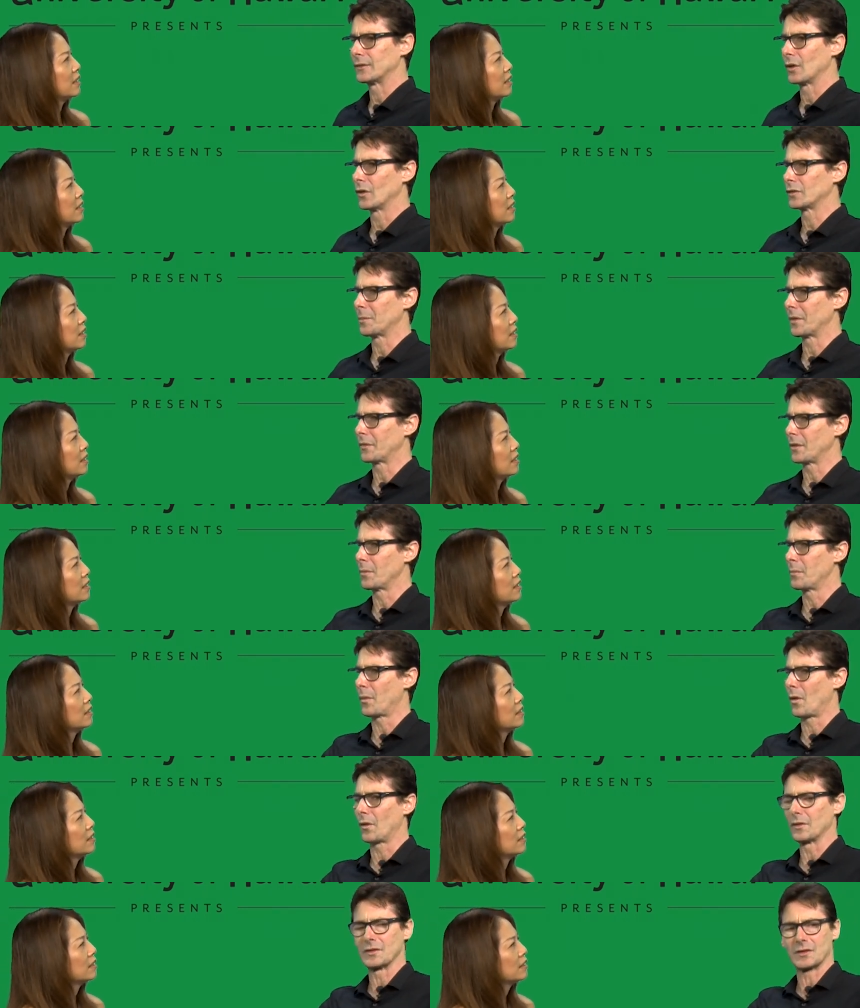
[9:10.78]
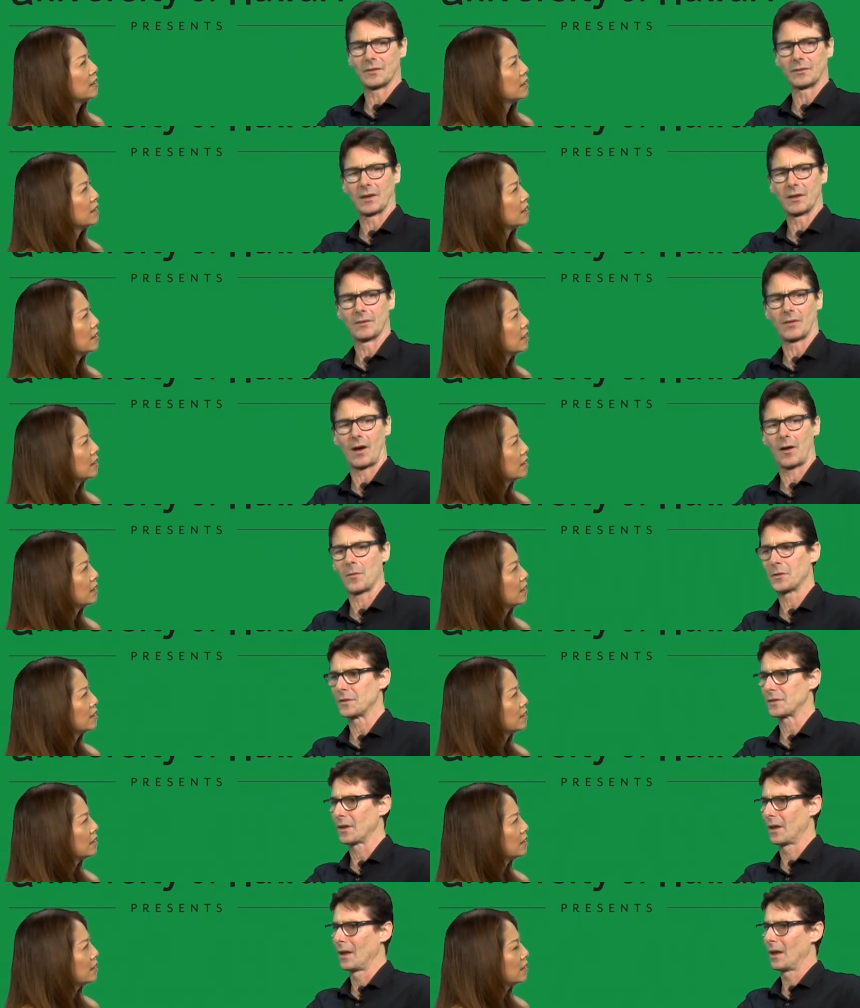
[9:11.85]
Speaker 1: talked about the importance of the
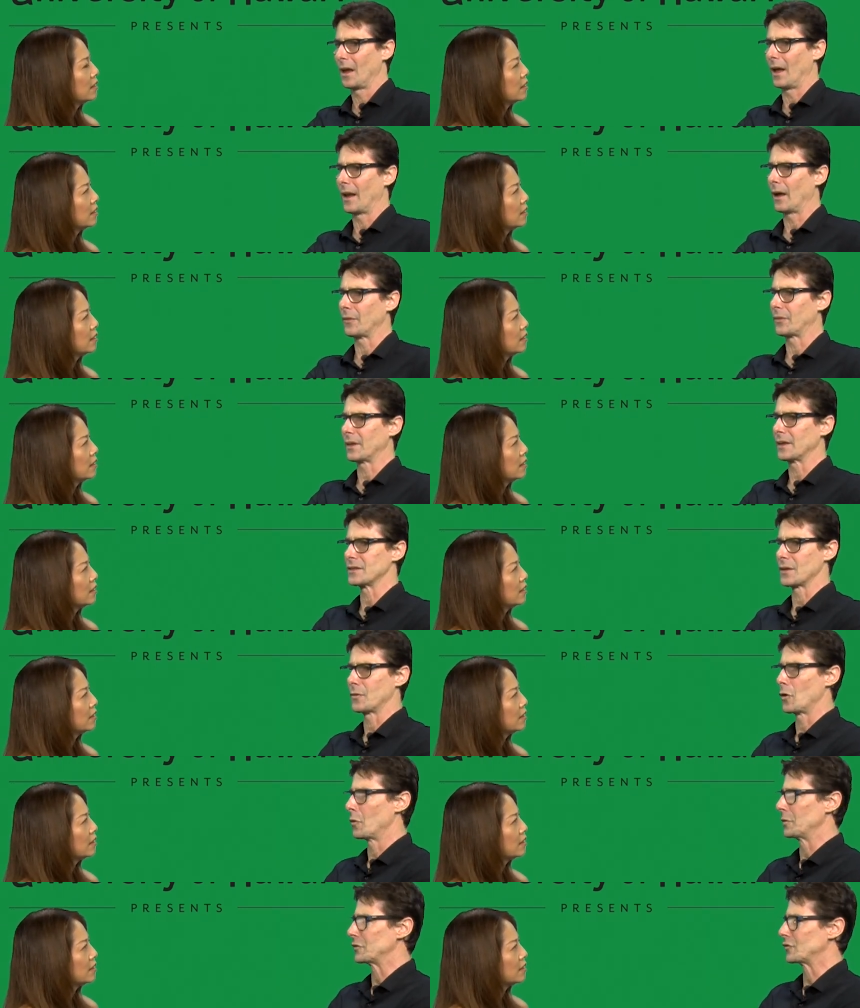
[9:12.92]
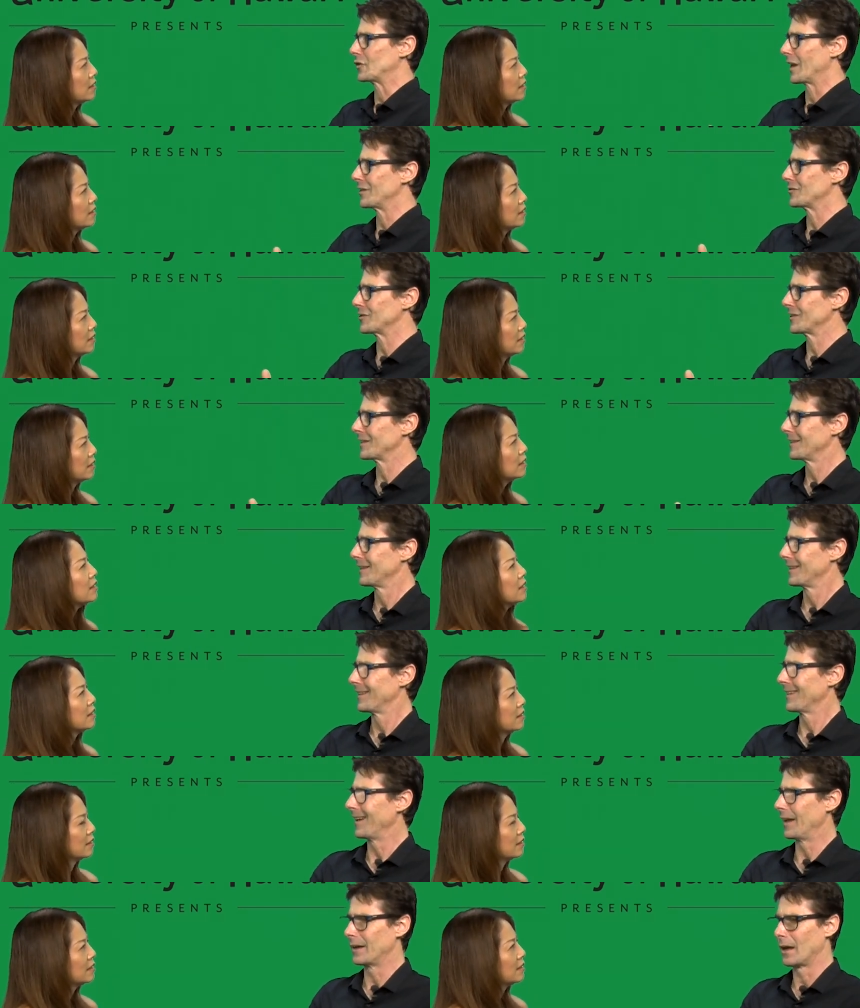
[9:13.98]
environment and how things are always changing
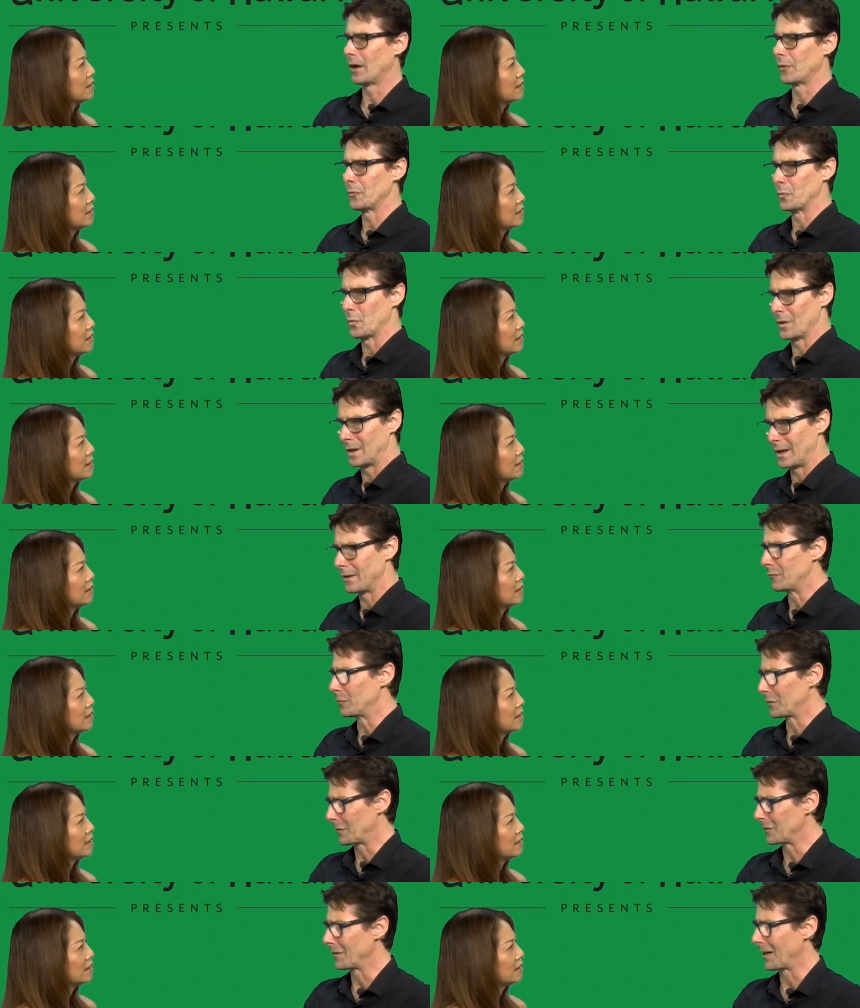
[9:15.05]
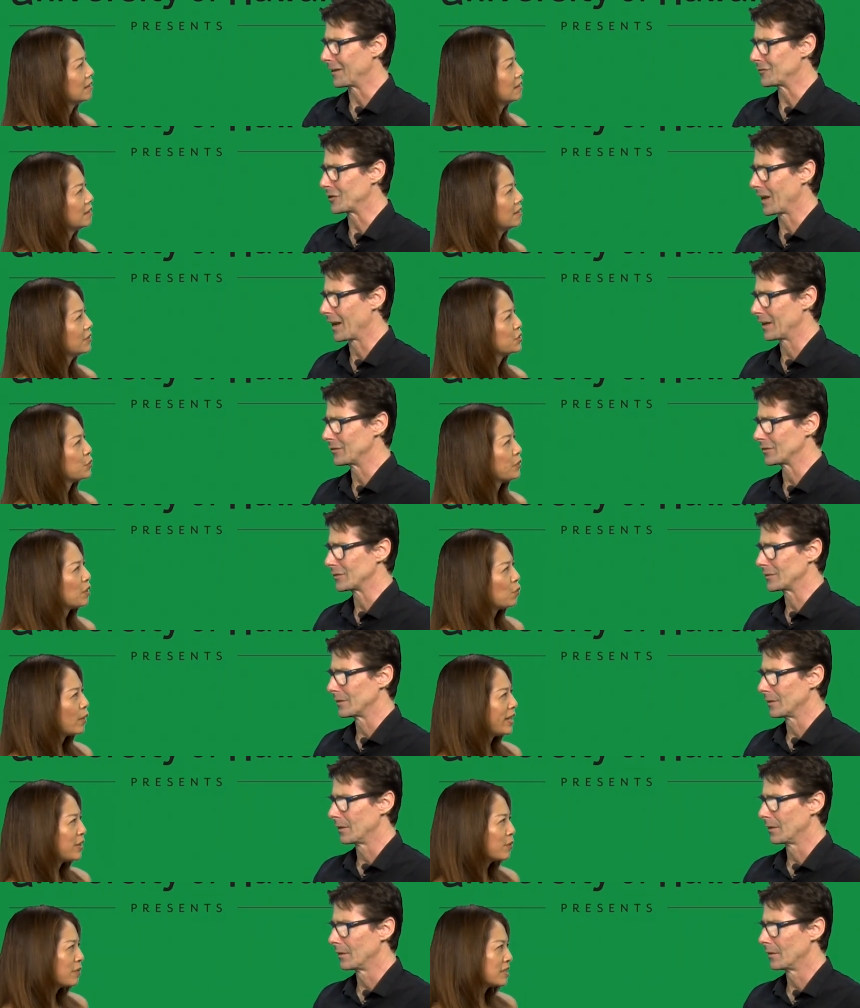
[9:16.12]
and how we live within that change. So in
Speaker 2: a
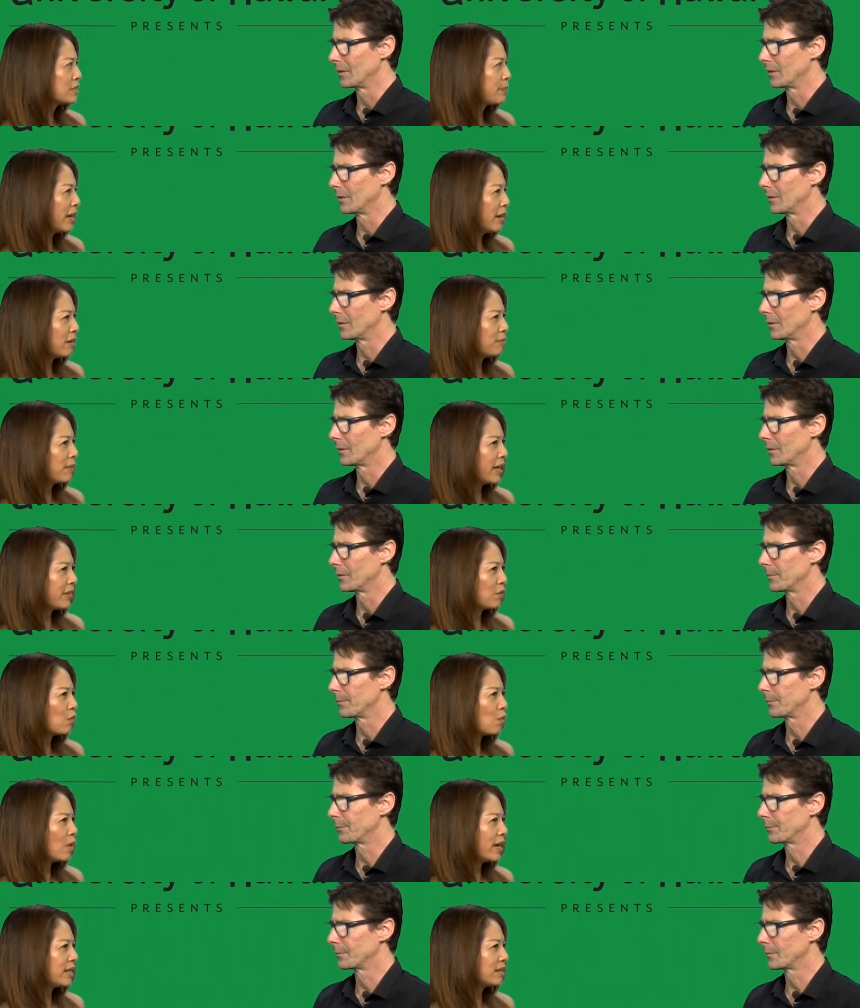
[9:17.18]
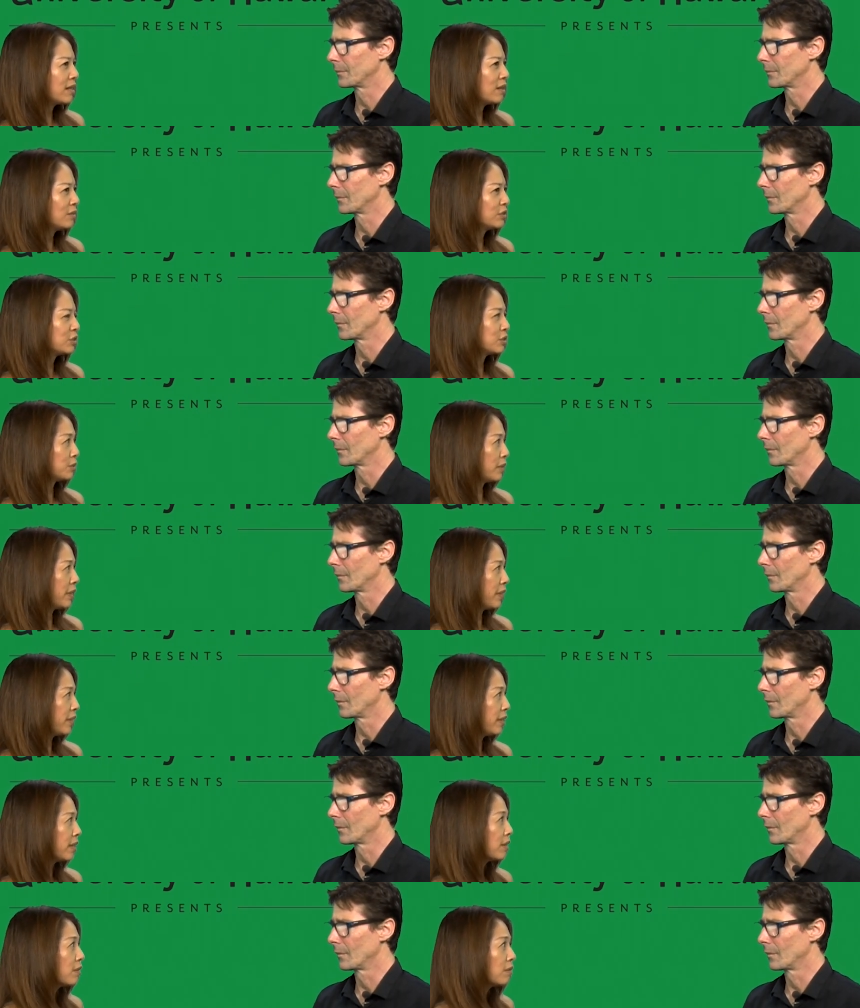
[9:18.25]
way, you're inspired by the Hawaiian culture
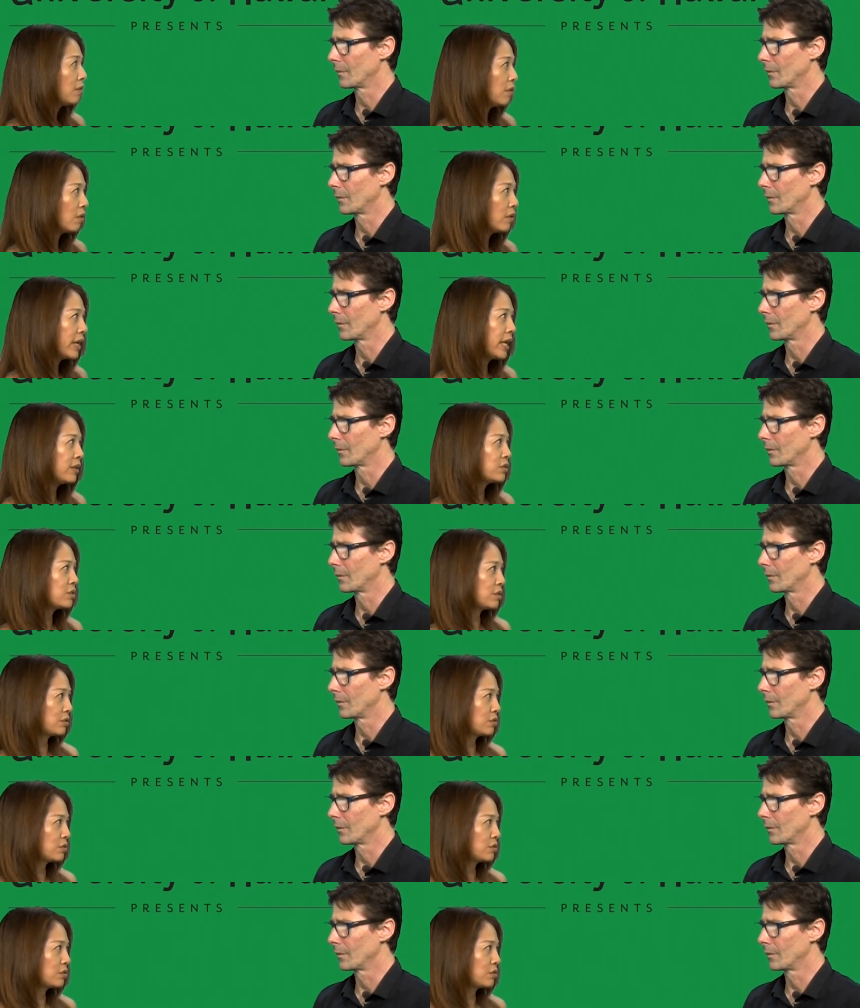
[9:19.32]
and their ancient